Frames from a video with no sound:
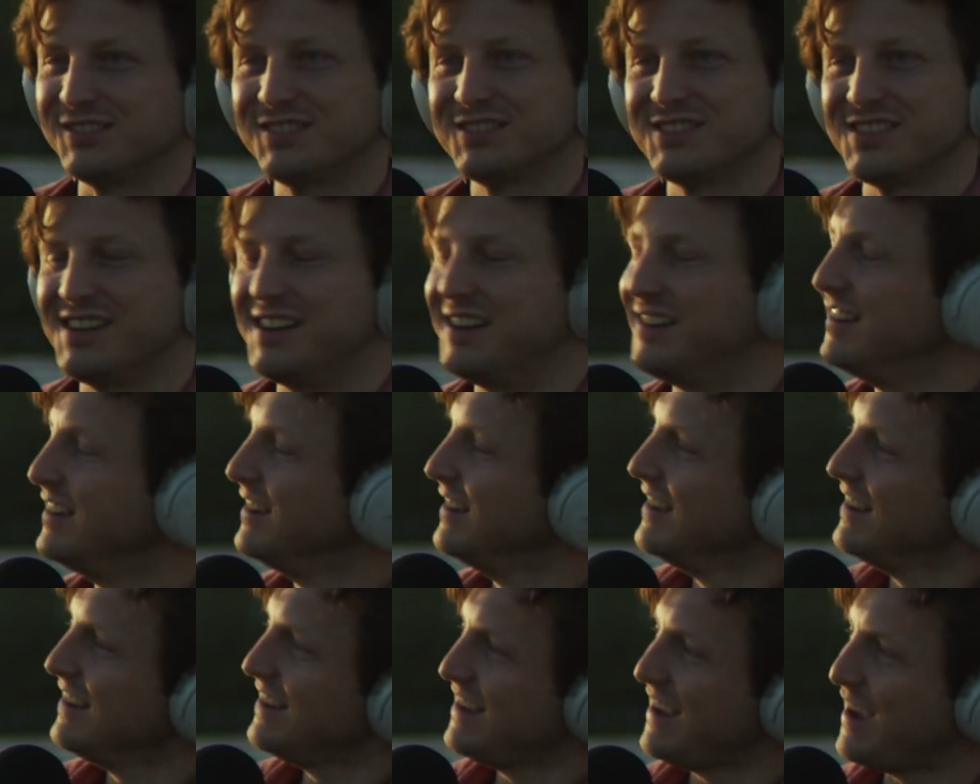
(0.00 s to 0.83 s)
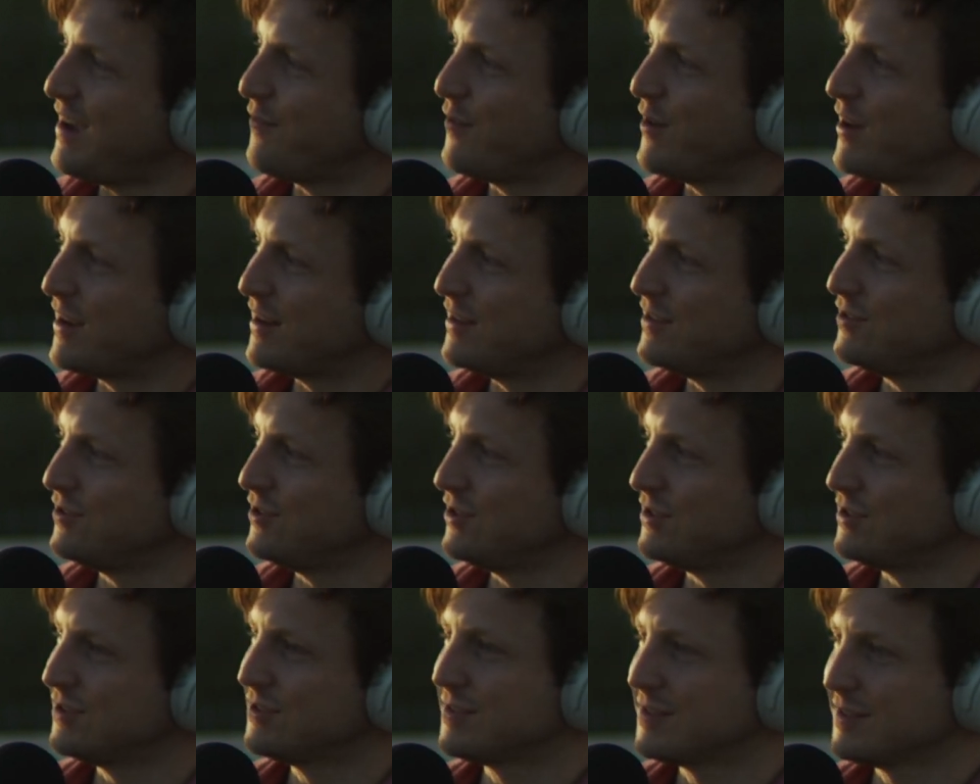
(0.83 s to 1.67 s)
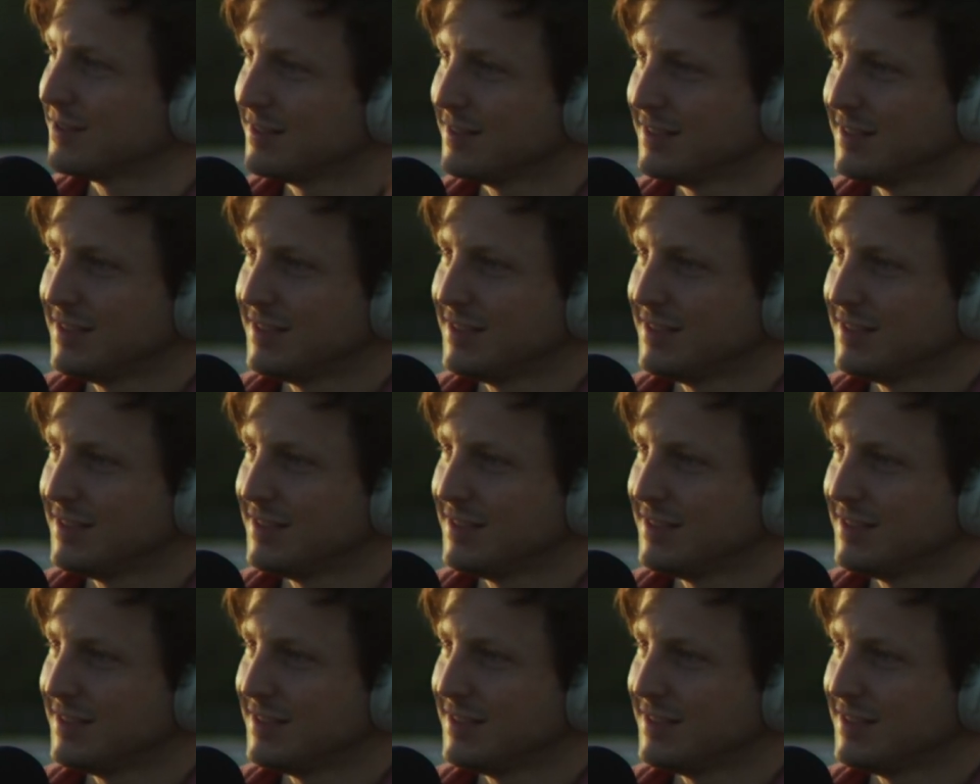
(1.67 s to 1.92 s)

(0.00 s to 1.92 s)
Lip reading: So yeah, if I can just